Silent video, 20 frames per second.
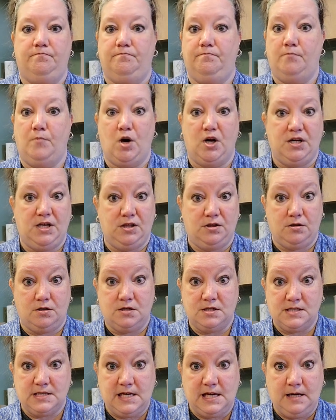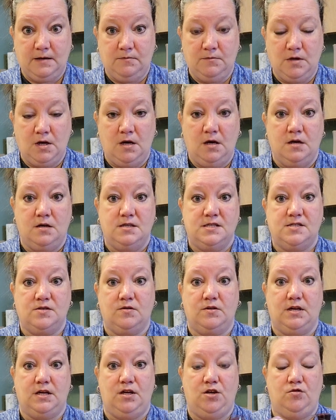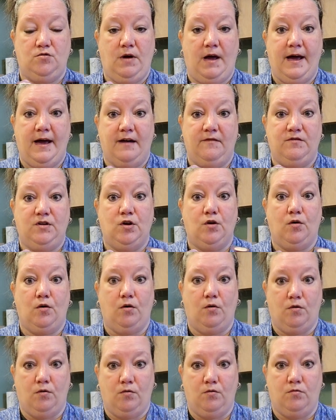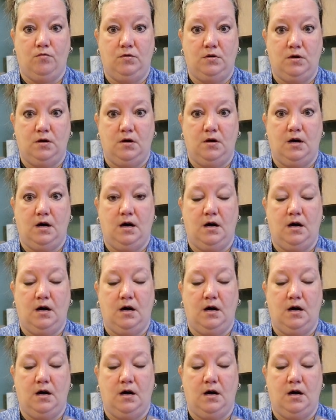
Maundy Thursday, so that you have your own